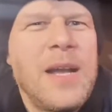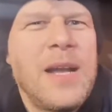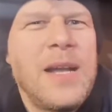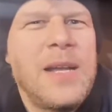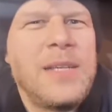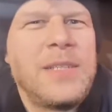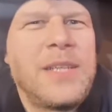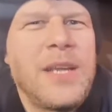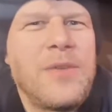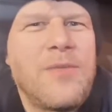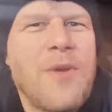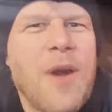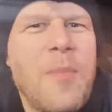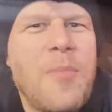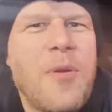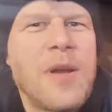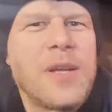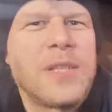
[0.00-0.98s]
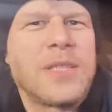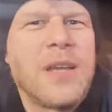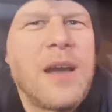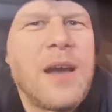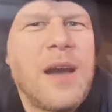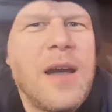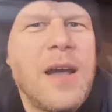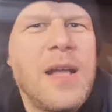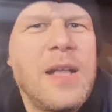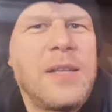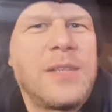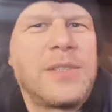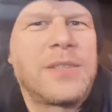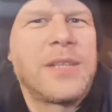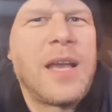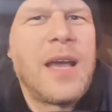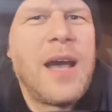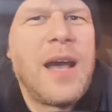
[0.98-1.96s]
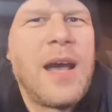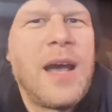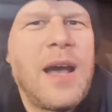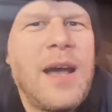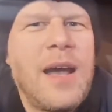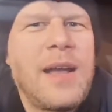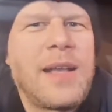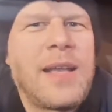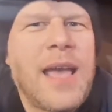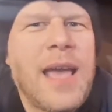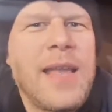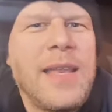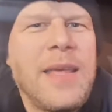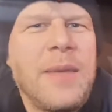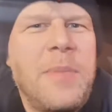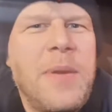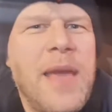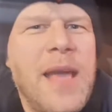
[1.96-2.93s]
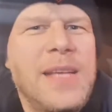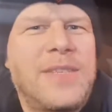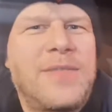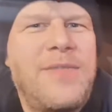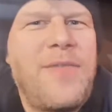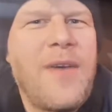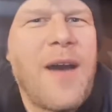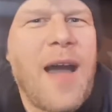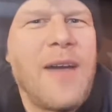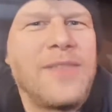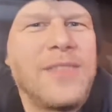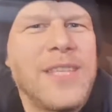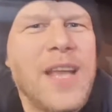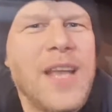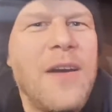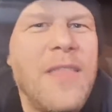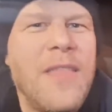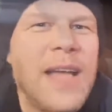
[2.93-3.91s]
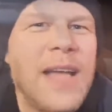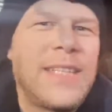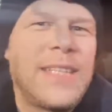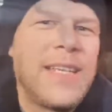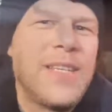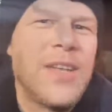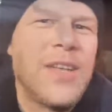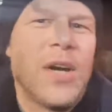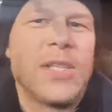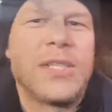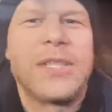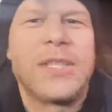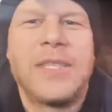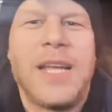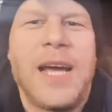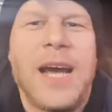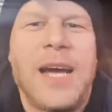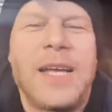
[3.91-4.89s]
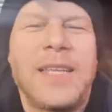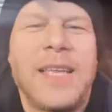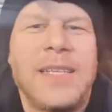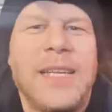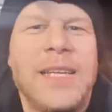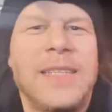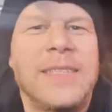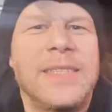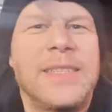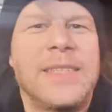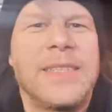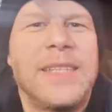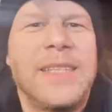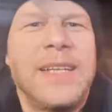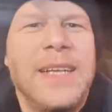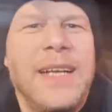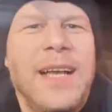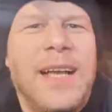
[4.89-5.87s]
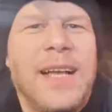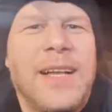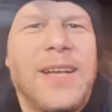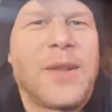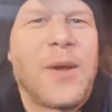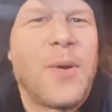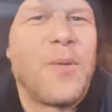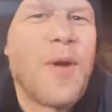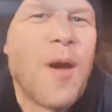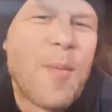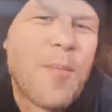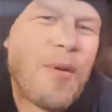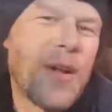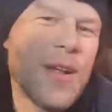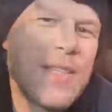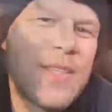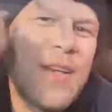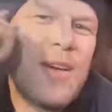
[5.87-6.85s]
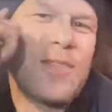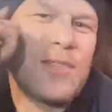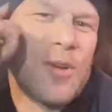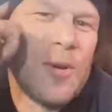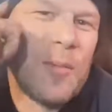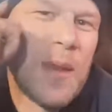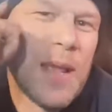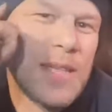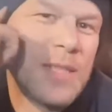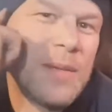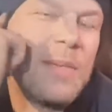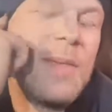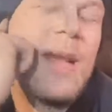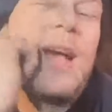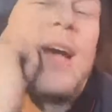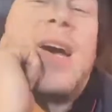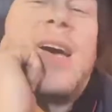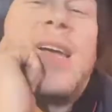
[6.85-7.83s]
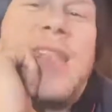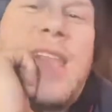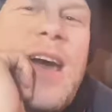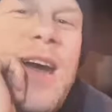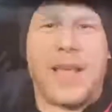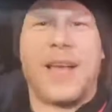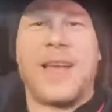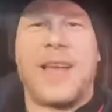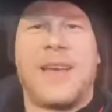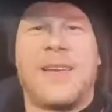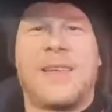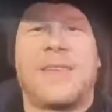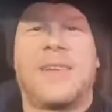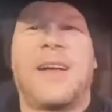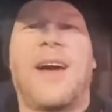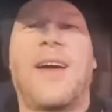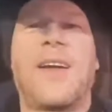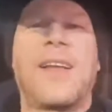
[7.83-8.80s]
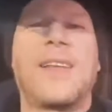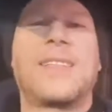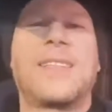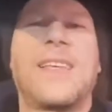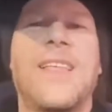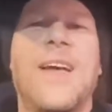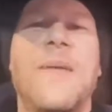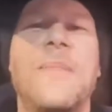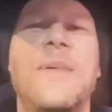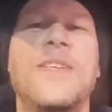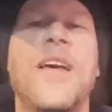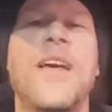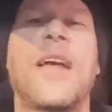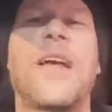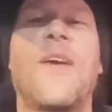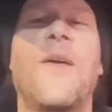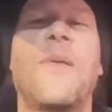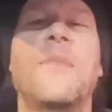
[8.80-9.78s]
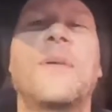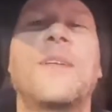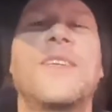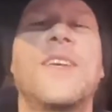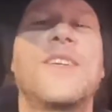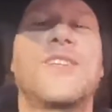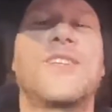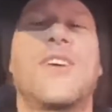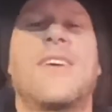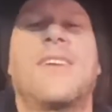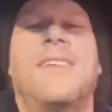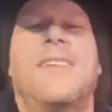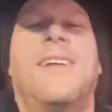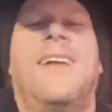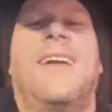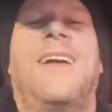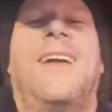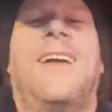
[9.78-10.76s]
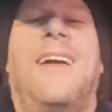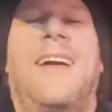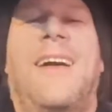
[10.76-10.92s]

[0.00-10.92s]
Did Right Price Tiles get any PS5s? No, they did not. No, they didn't. Good old Right Price Tiles, God bless them. No, I can see that on my jacket, on my t-shirt. No,